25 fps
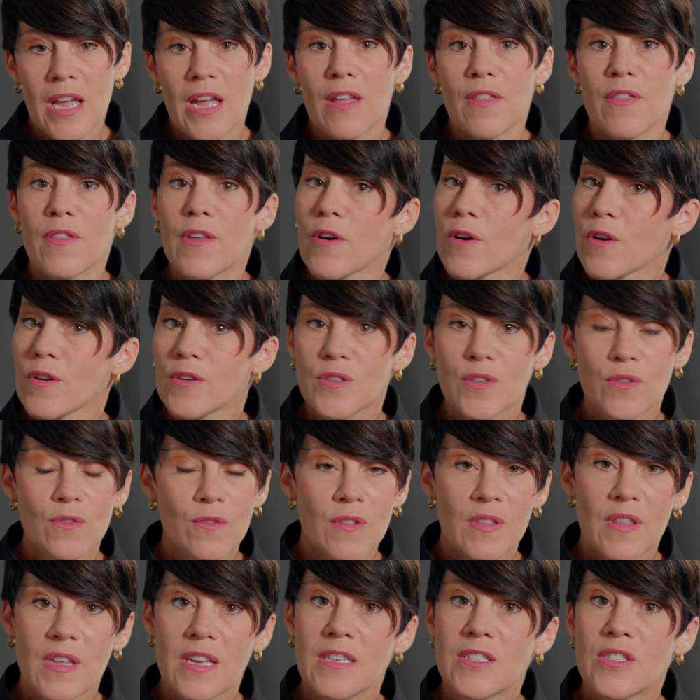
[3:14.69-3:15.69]
There are
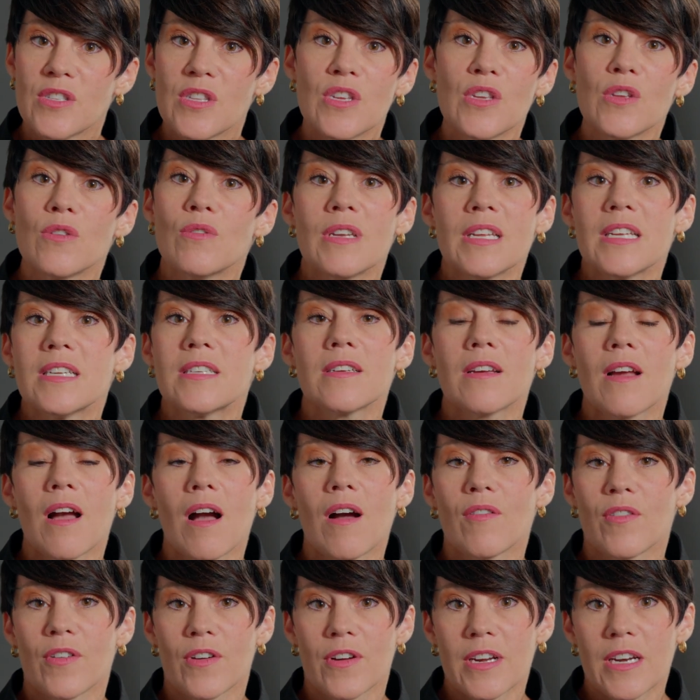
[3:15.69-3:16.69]
certain things that you need to
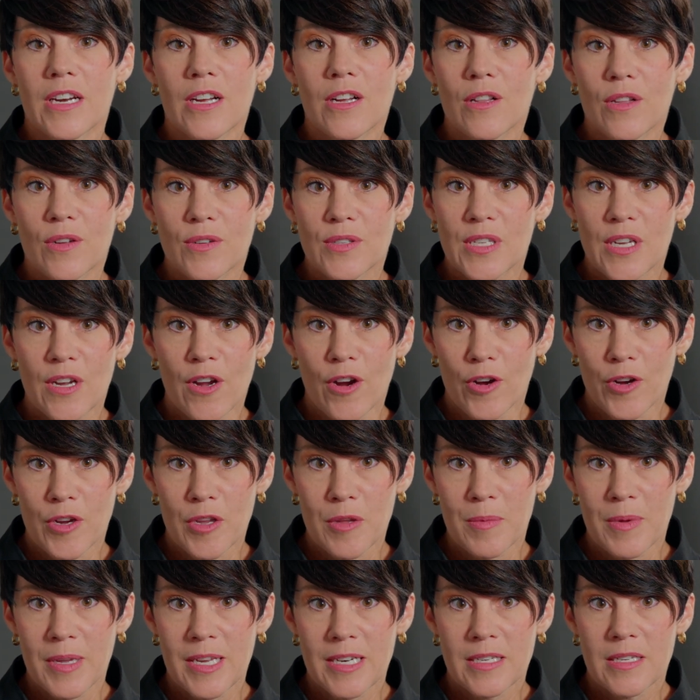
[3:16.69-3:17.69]
cover in a closing
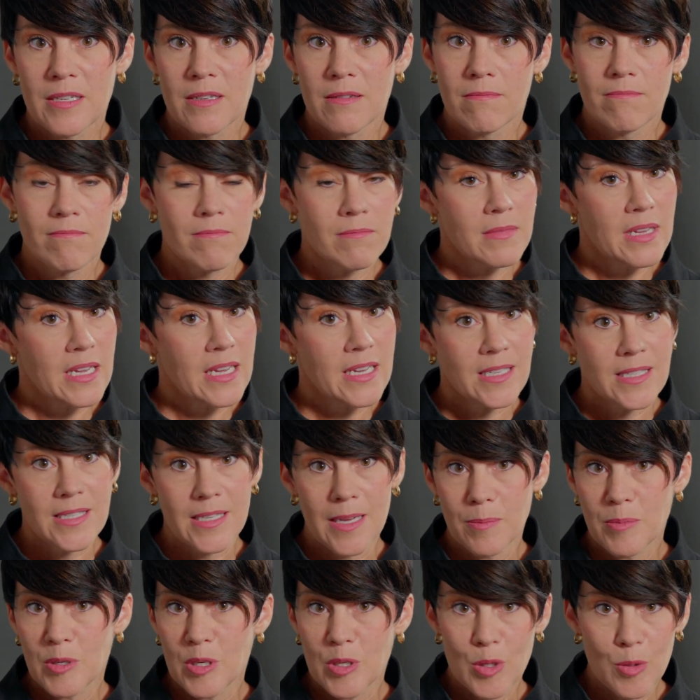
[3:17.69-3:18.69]
argument.
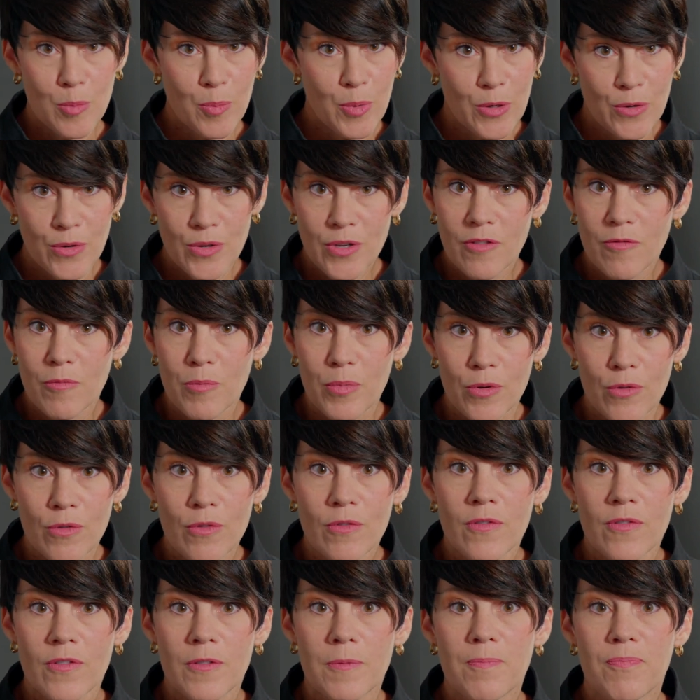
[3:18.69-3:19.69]
Accept the burden of
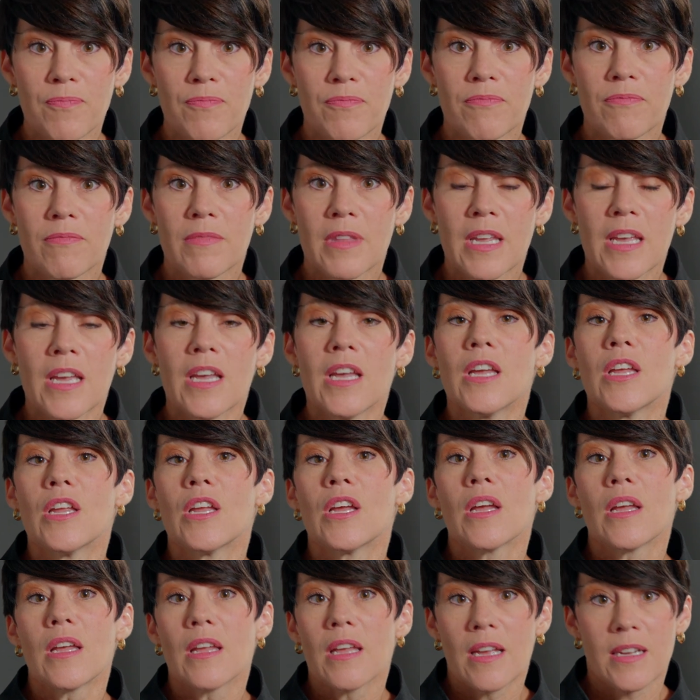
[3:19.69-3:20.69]
proof,
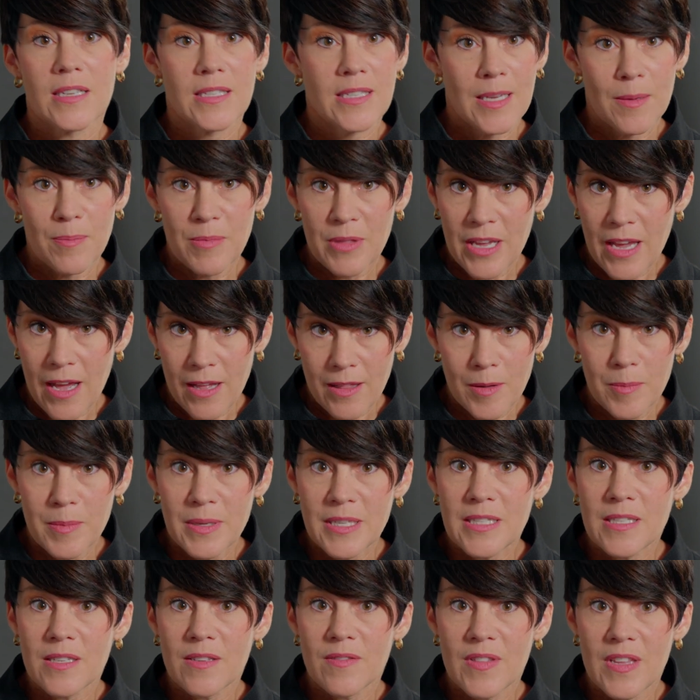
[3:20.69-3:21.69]
accept the
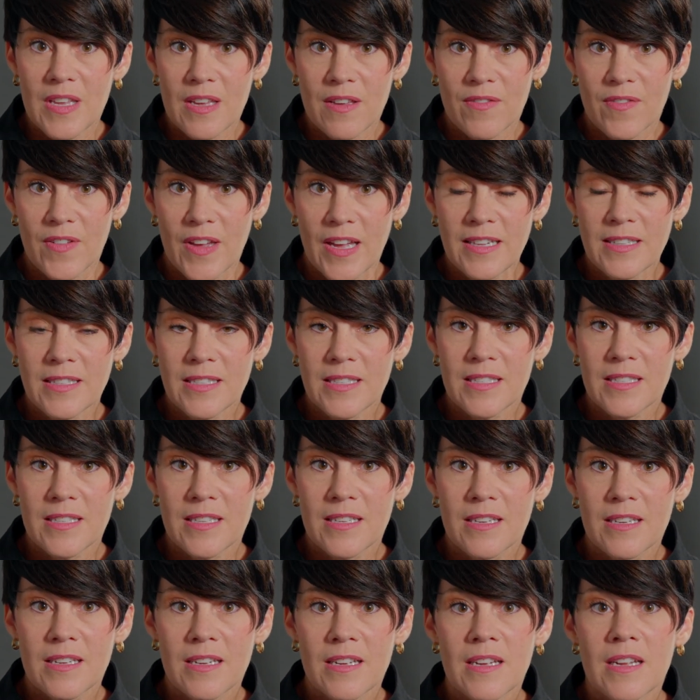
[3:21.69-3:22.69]
elements of the offense,
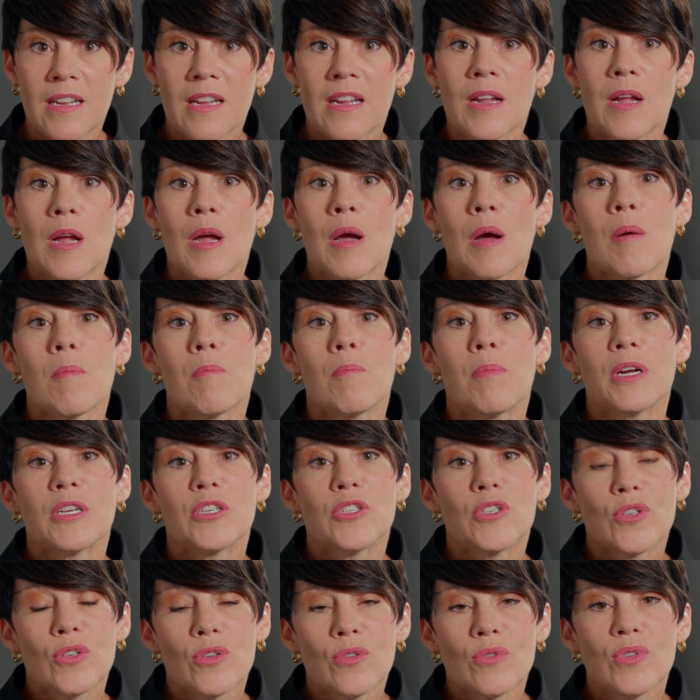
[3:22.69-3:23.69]

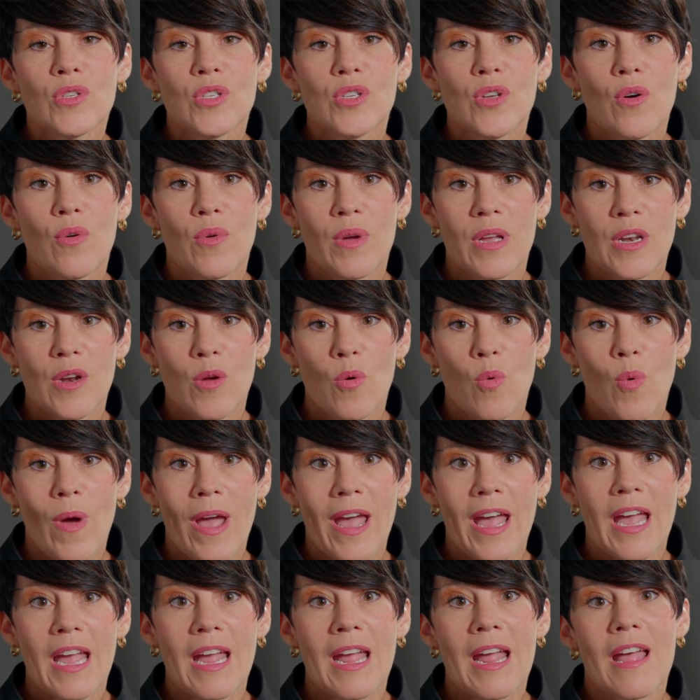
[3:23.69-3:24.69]
but do so in a
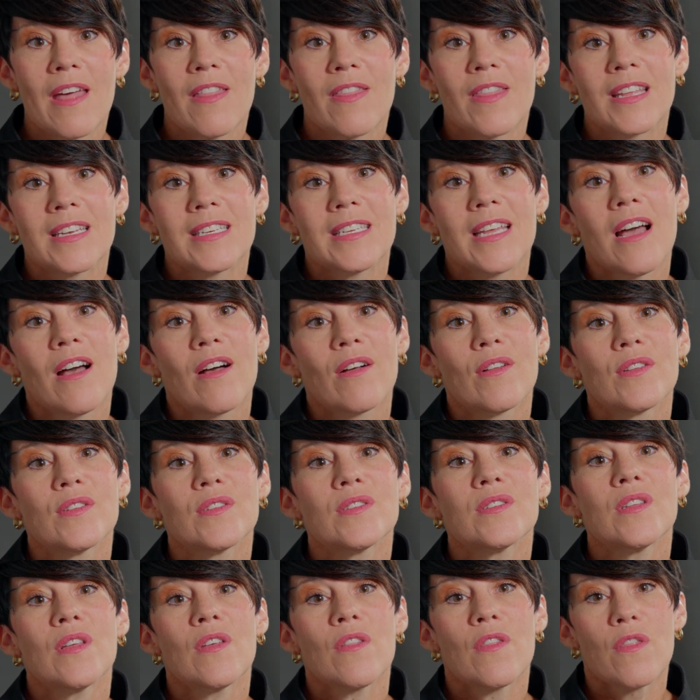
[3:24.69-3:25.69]
way that
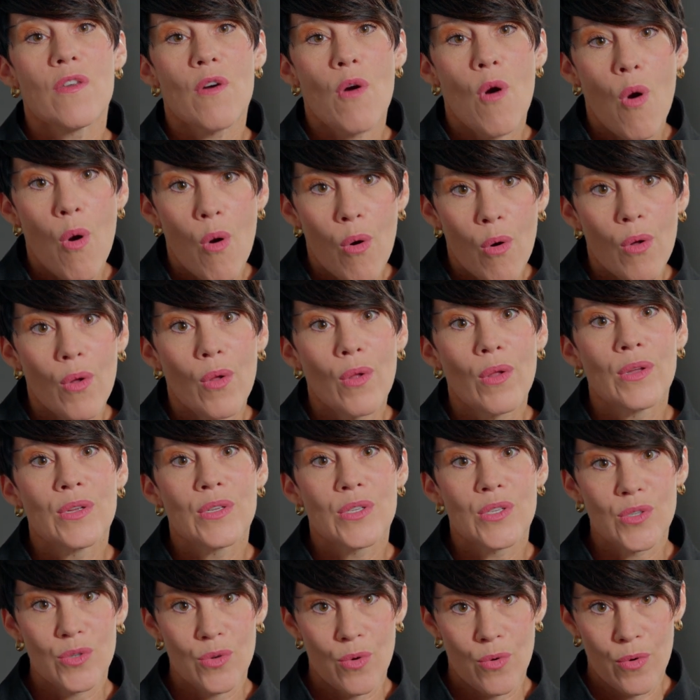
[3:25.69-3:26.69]
tells the whole
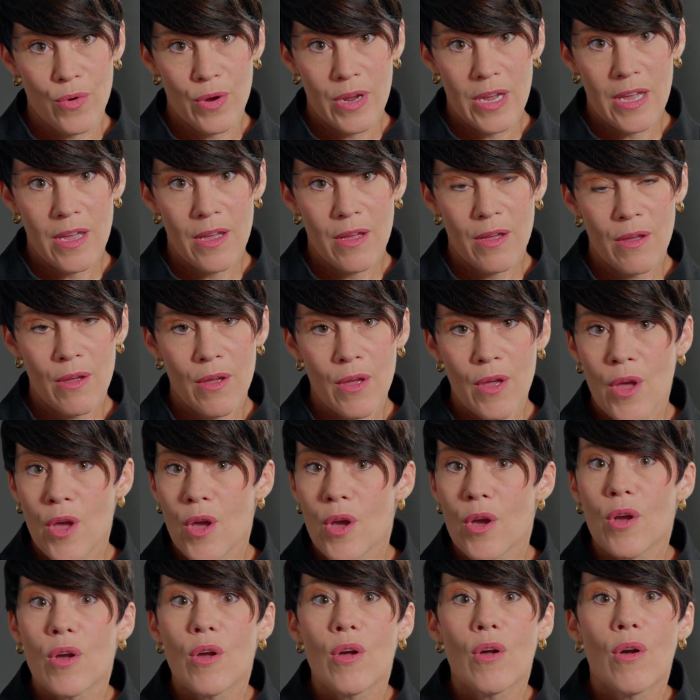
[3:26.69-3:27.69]
story.
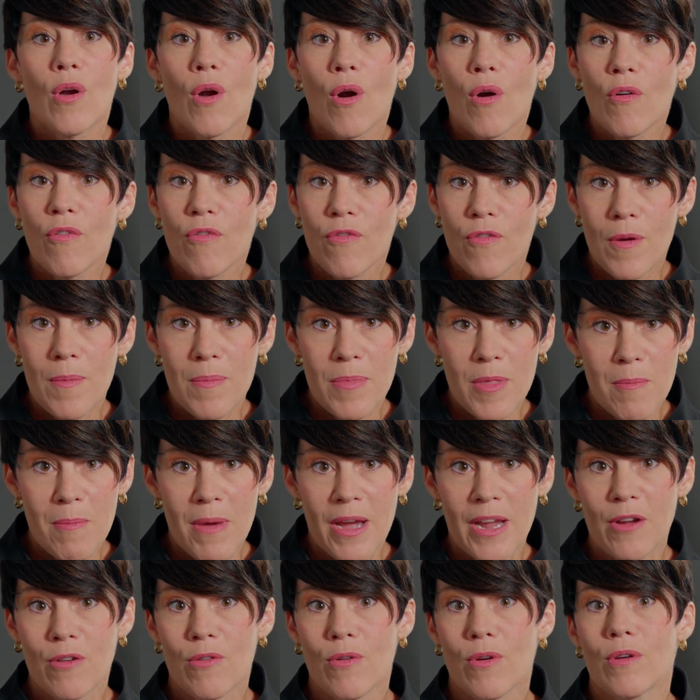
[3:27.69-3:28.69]
Go from the
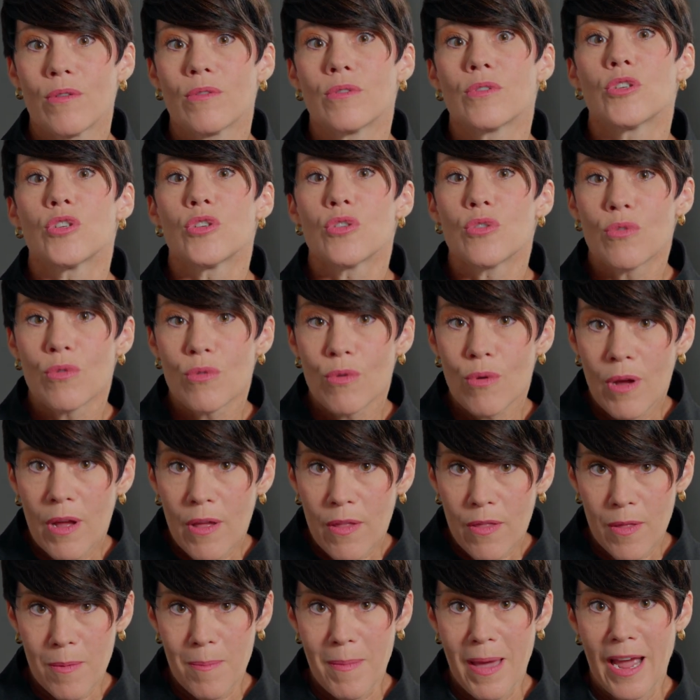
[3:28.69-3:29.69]
micro to
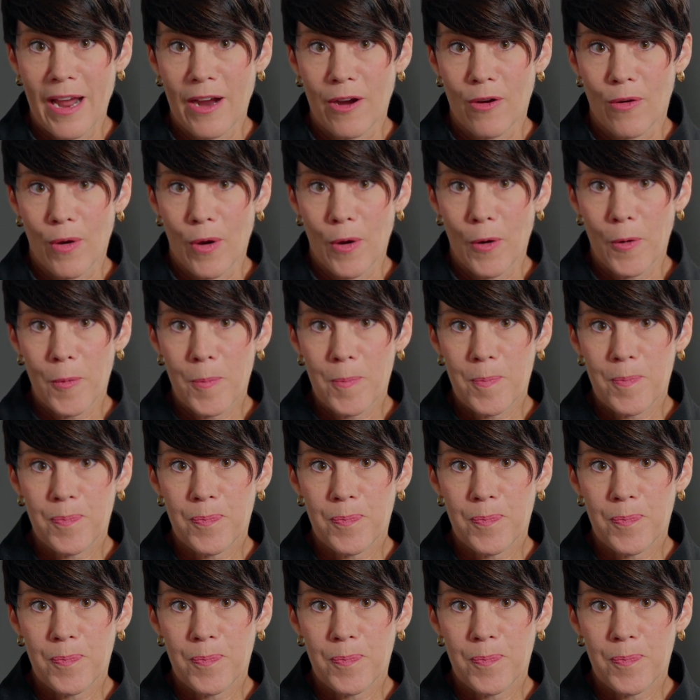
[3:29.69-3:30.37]
the macro.